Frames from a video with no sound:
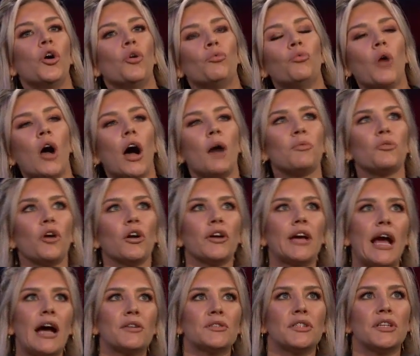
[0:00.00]
Rob
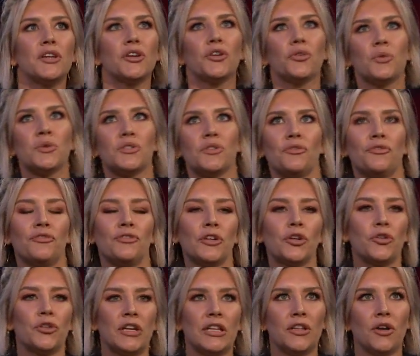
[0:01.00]
Gronkowski and Charissa
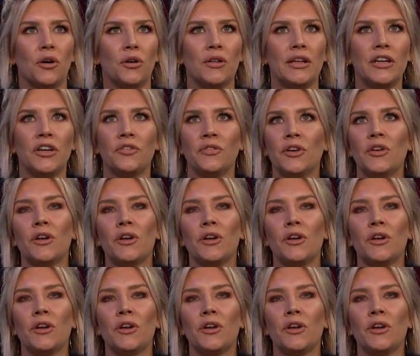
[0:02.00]
flirting the whole interview.